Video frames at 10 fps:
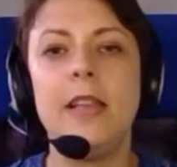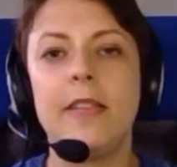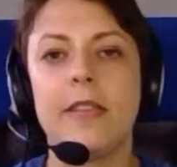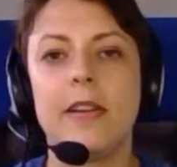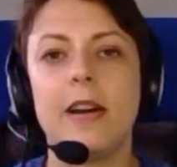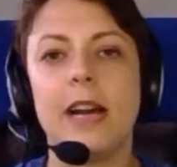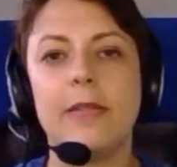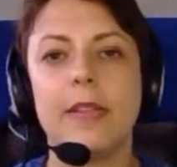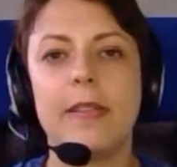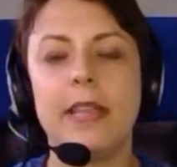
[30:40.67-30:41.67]
So I
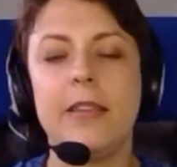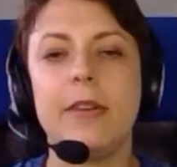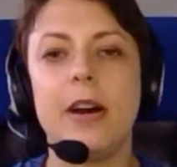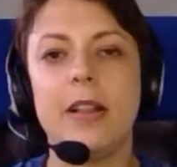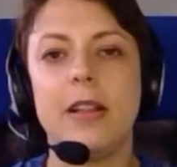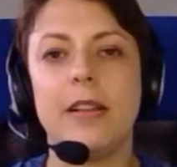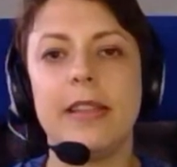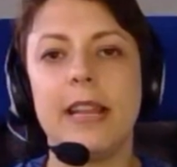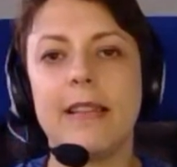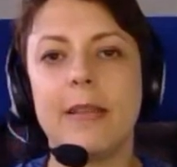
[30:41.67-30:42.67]
will see you all on
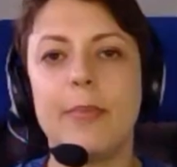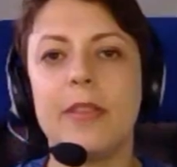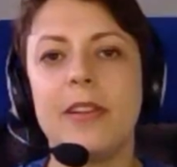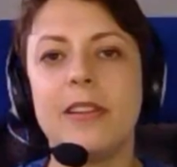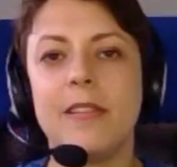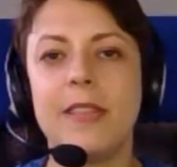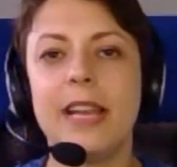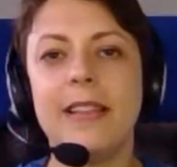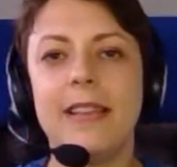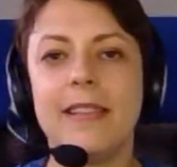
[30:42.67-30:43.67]
the next episode of the
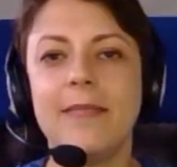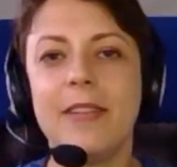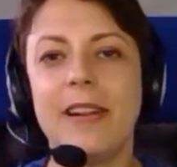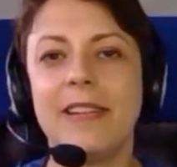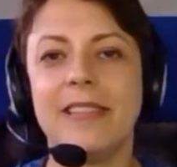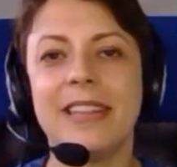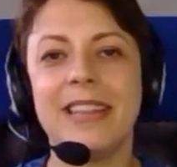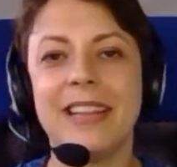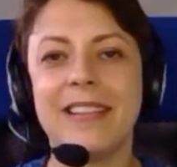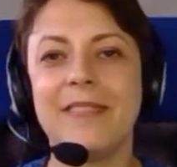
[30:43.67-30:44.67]
ITSM crowd.
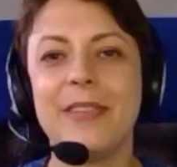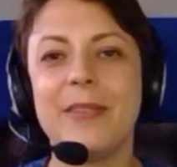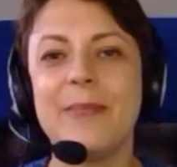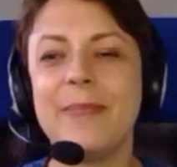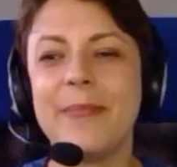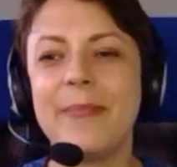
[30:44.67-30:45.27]
Thanks, everyone.